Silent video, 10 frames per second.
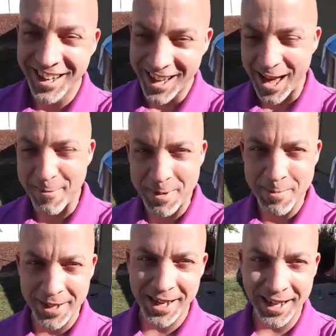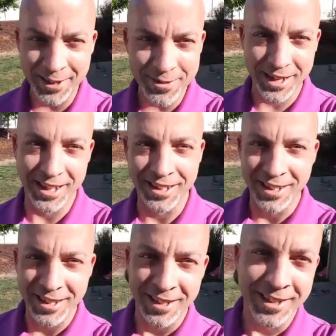Happy Monday evening.
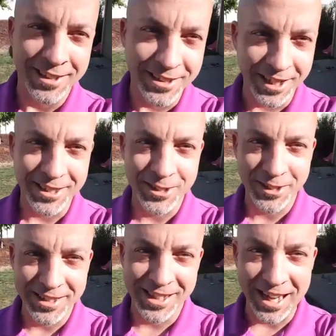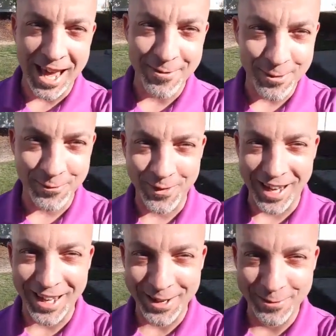Josh Greeson live at
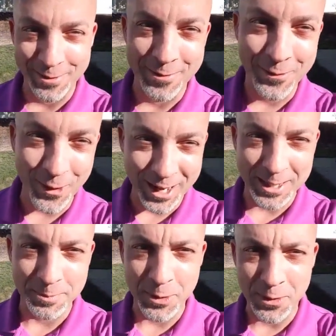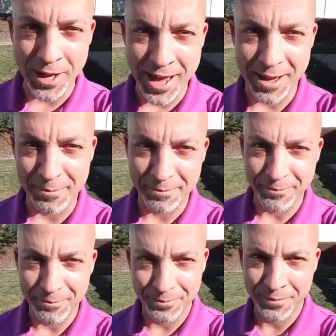five from Forex Bootcamp.
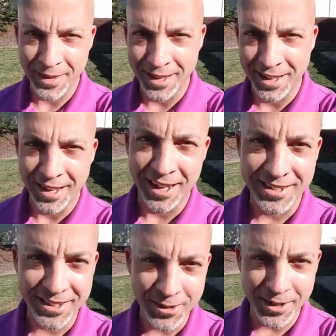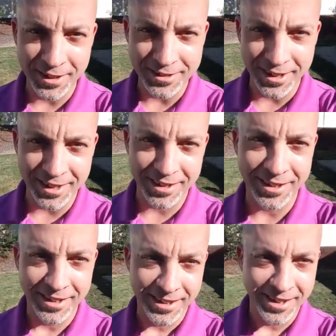How's it going out there?
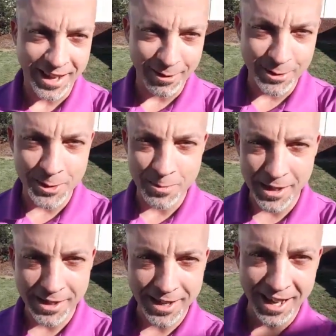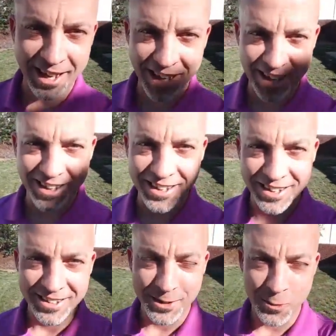How was your Monday?
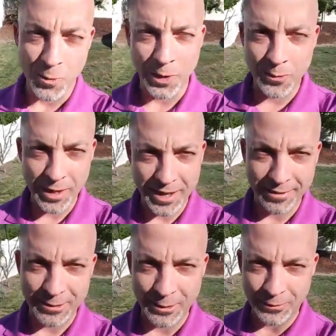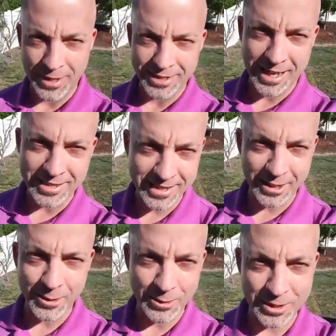Is your work week off to a
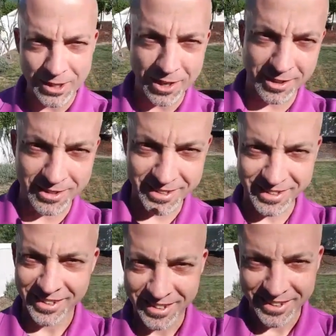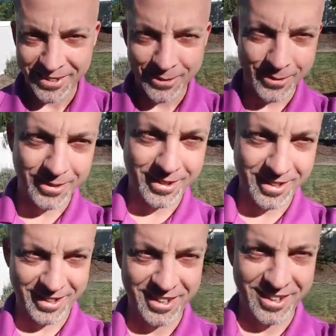fantastico start?
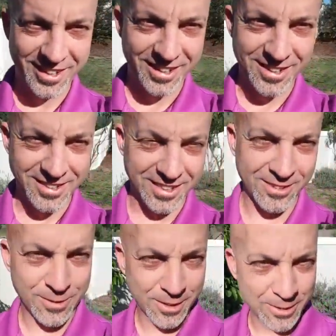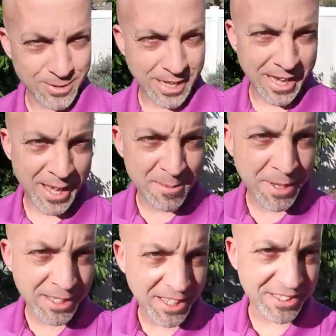Or is it one of those I hate
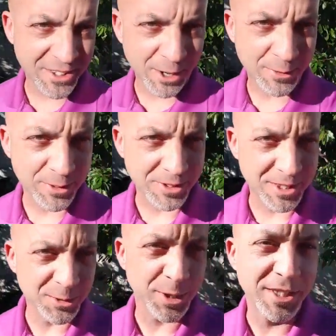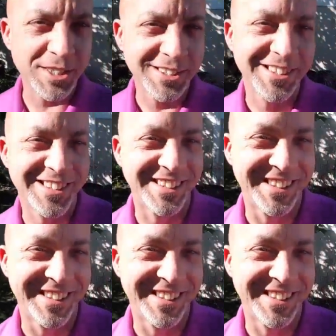Mondays Garfield situations?